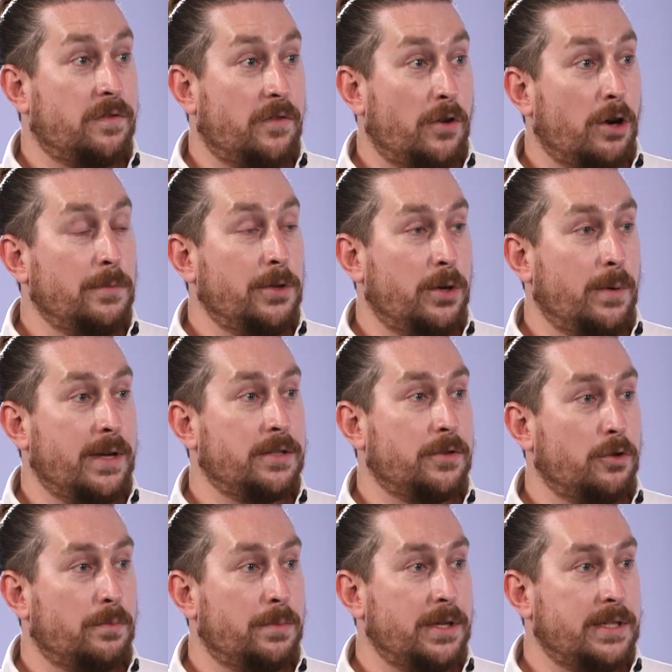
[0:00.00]
from US
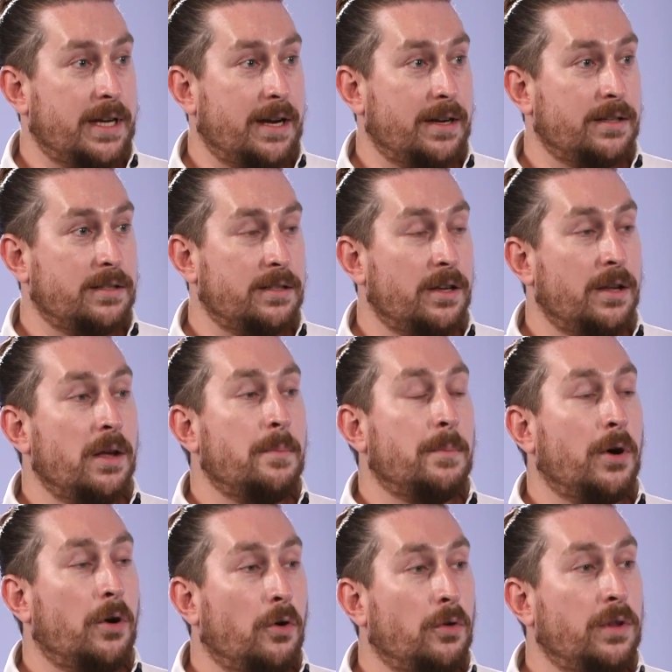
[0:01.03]
corporate tax,
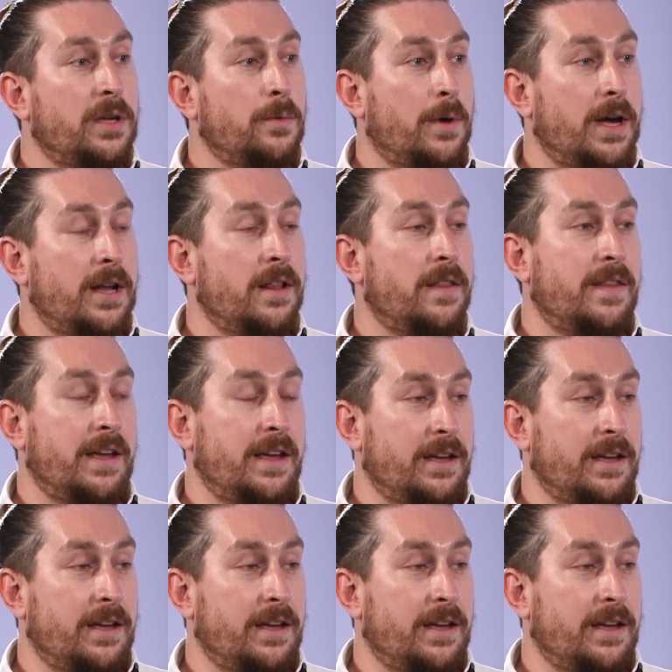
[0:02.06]
but only when they